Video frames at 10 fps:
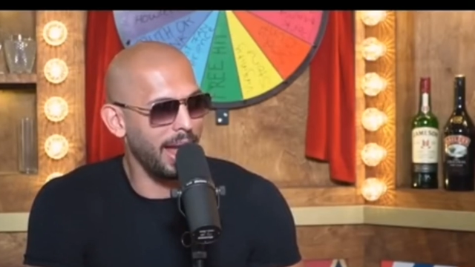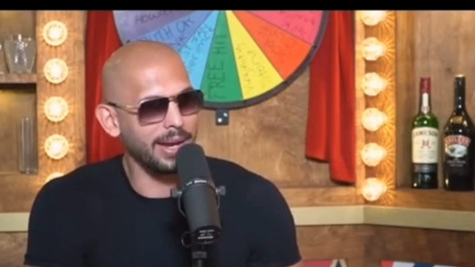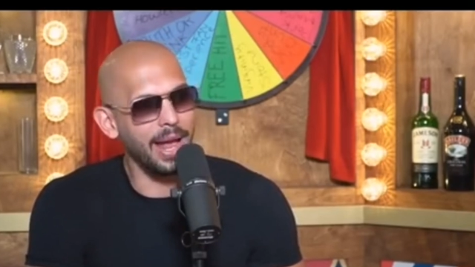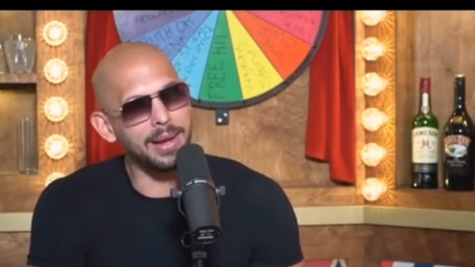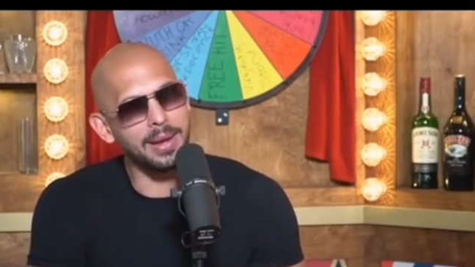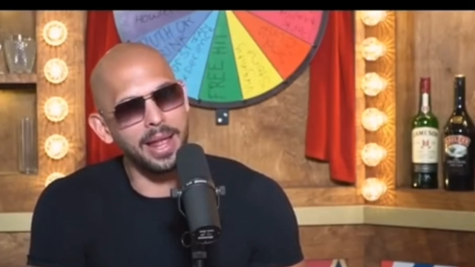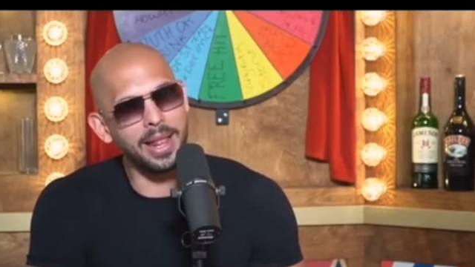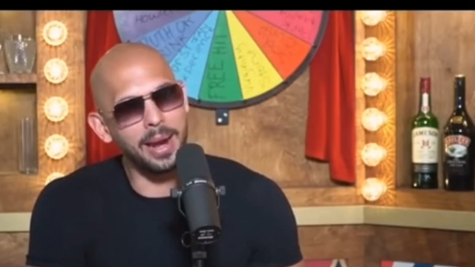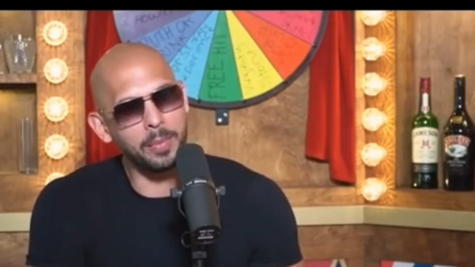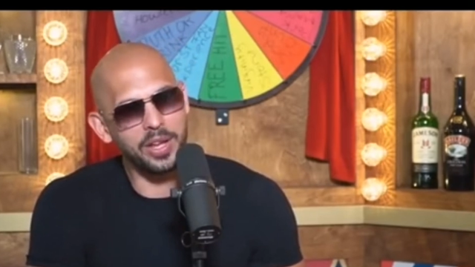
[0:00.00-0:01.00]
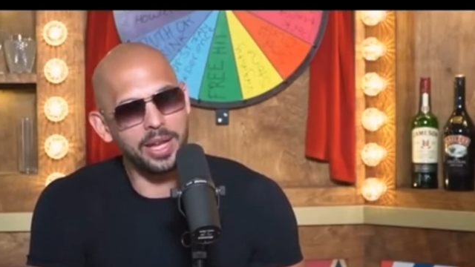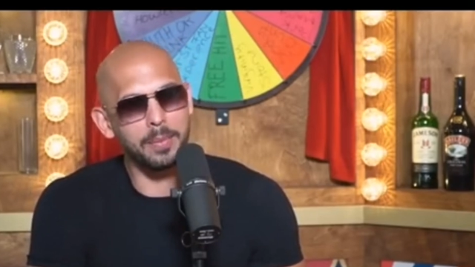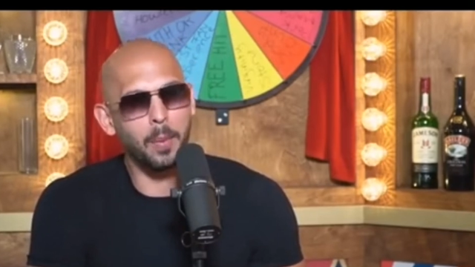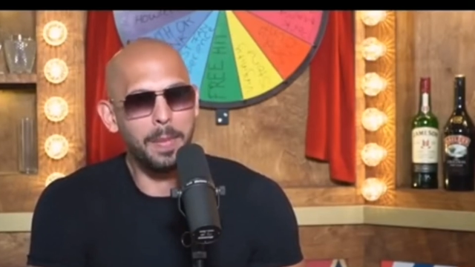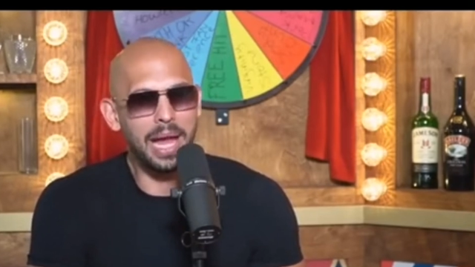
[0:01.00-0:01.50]
And then I'm
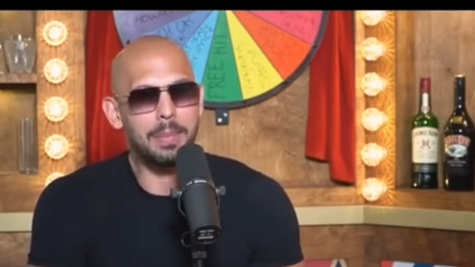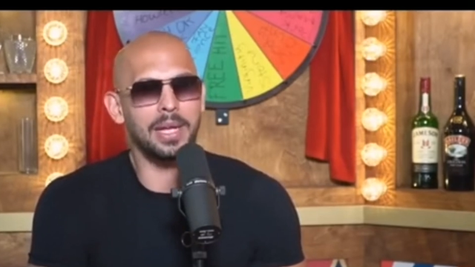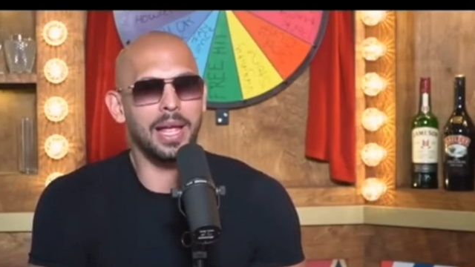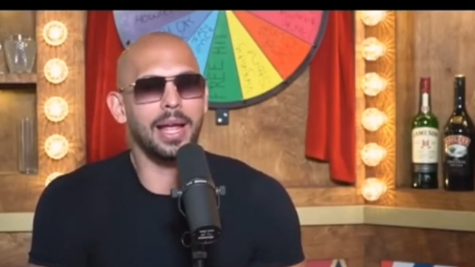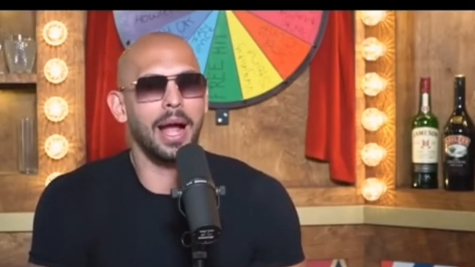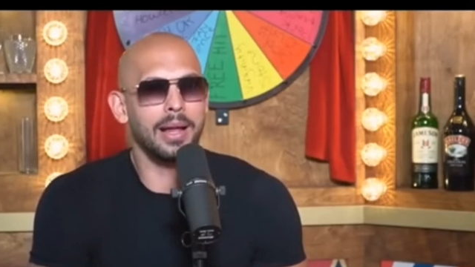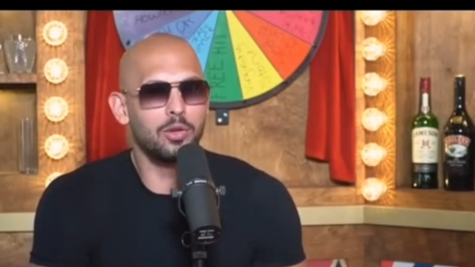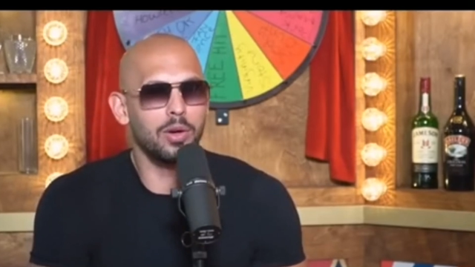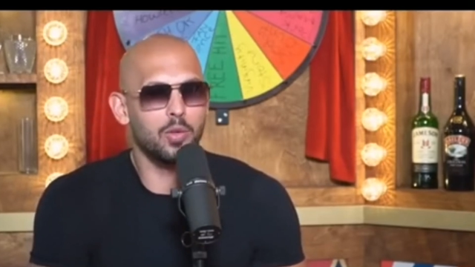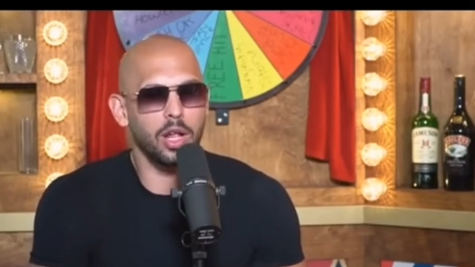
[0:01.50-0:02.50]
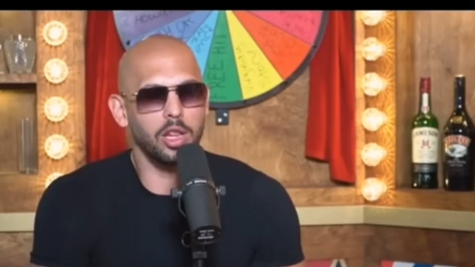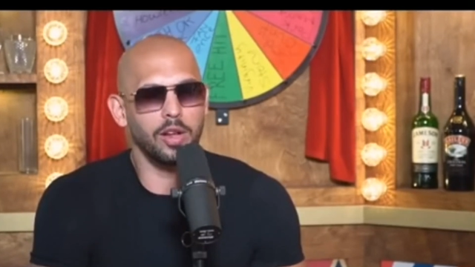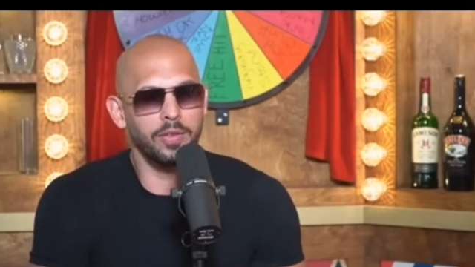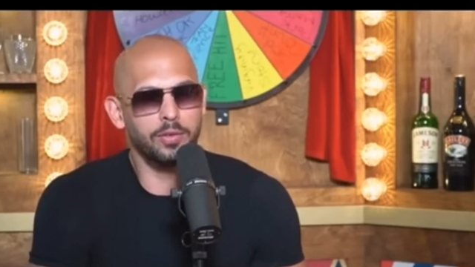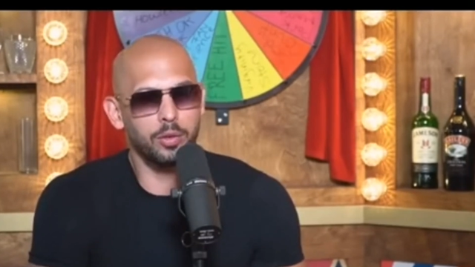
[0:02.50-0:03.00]
thinking, well, maybe I do have quite a
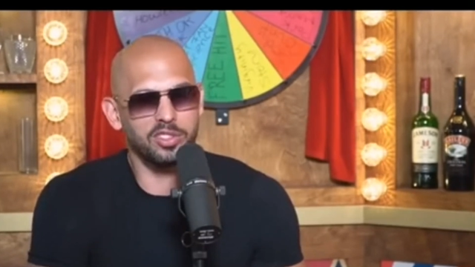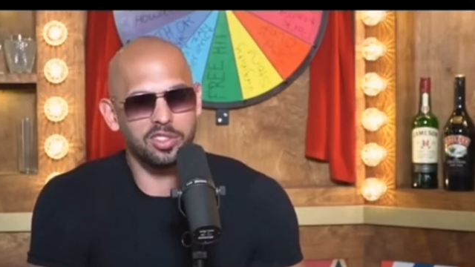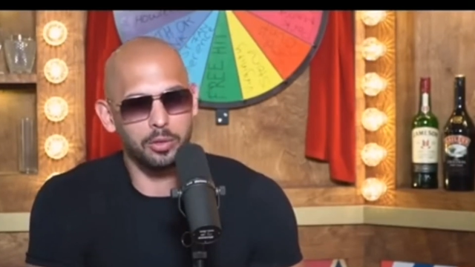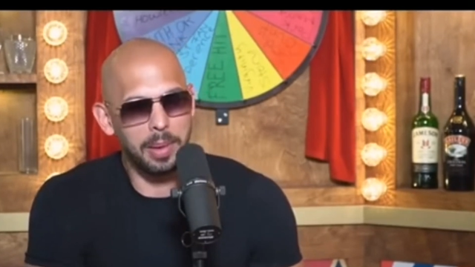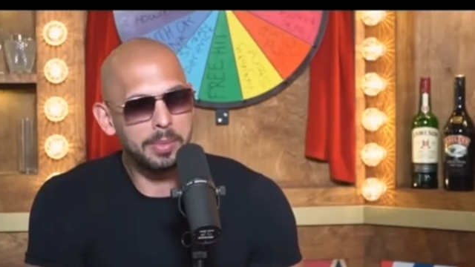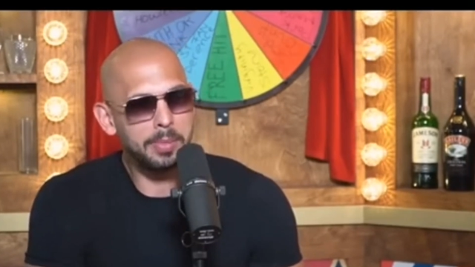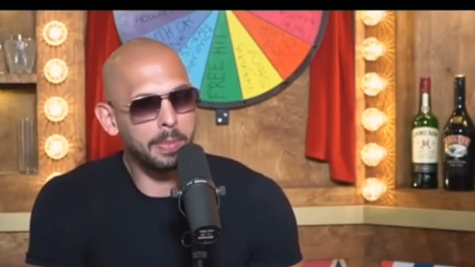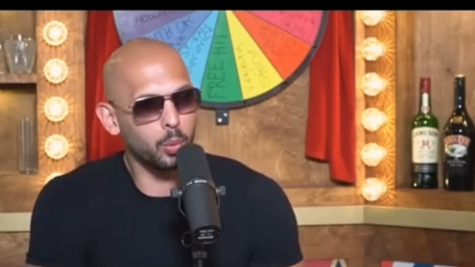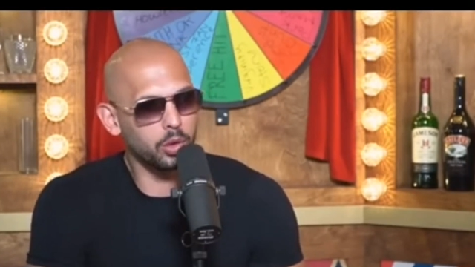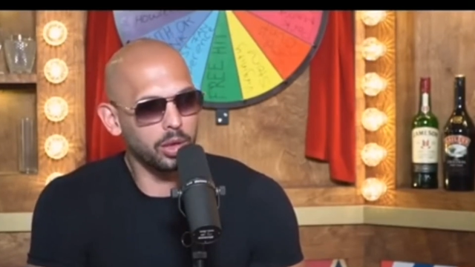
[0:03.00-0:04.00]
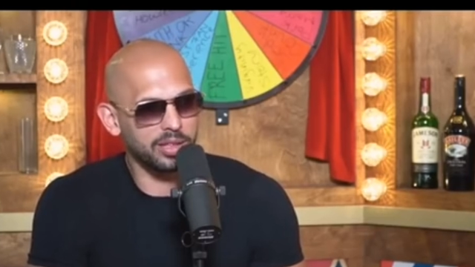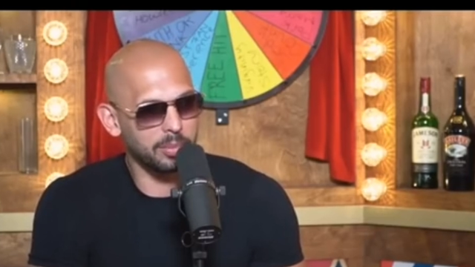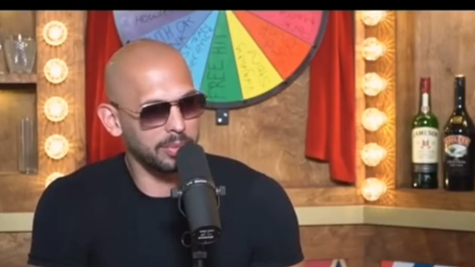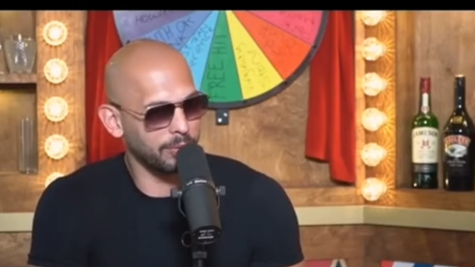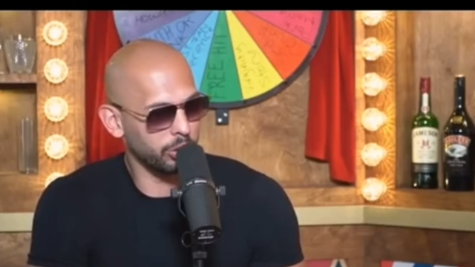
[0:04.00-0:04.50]
lot of influence, et cetera. Maybe people would like
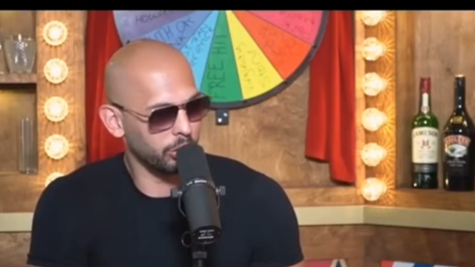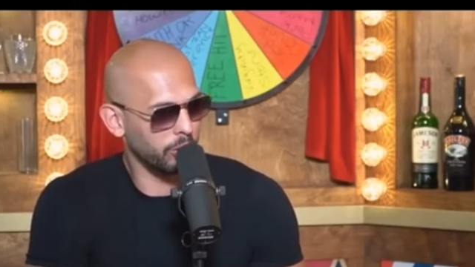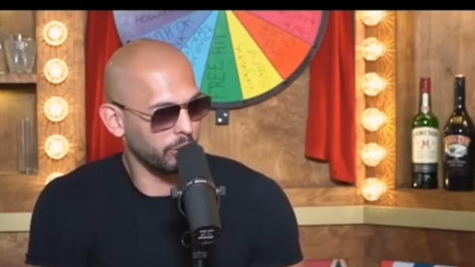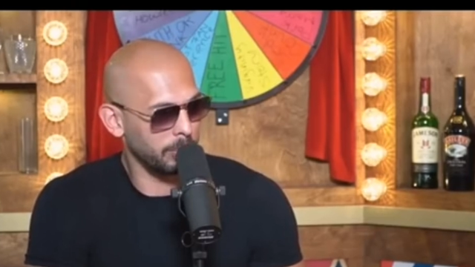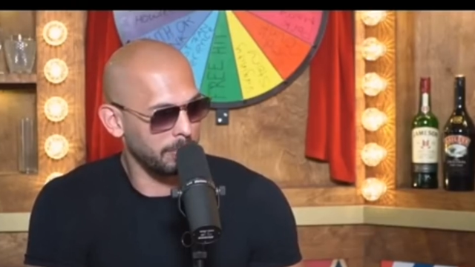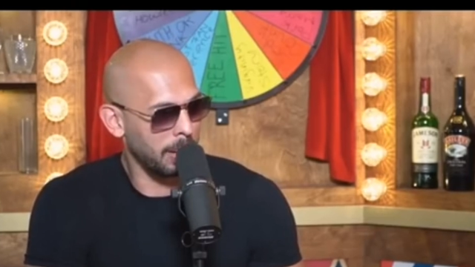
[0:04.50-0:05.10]
some leverage over me.